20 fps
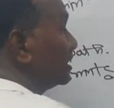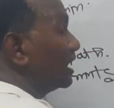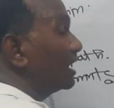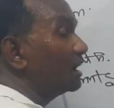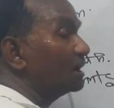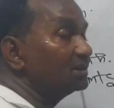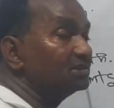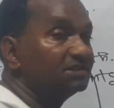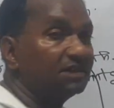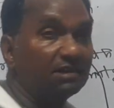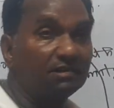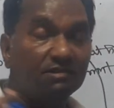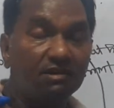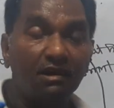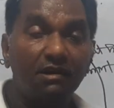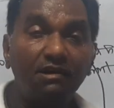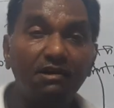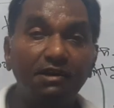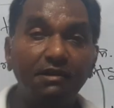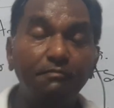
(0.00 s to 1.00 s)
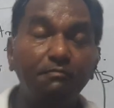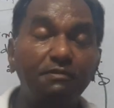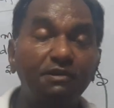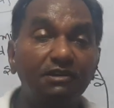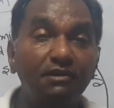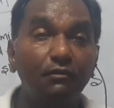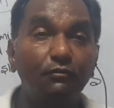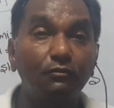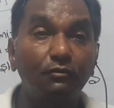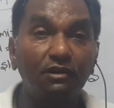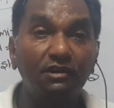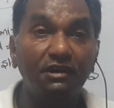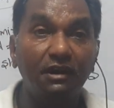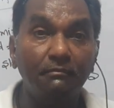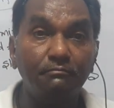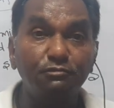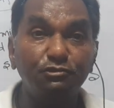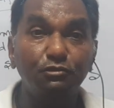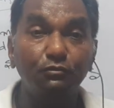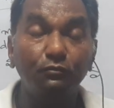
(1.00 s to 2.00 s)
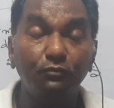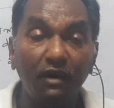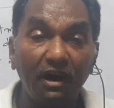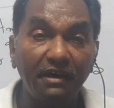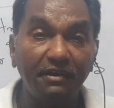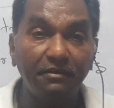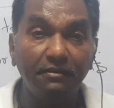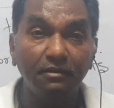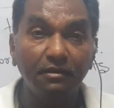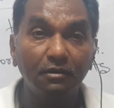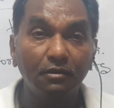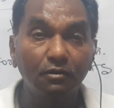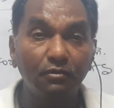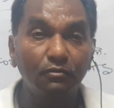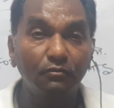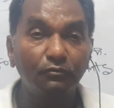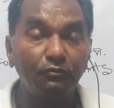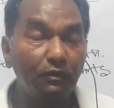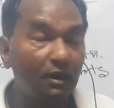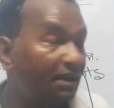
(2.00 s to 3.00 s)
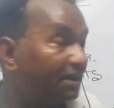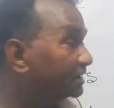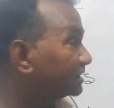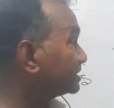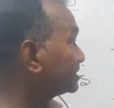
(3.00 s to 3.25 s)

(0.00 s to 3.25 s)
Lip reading: horizontal drift comes y. Why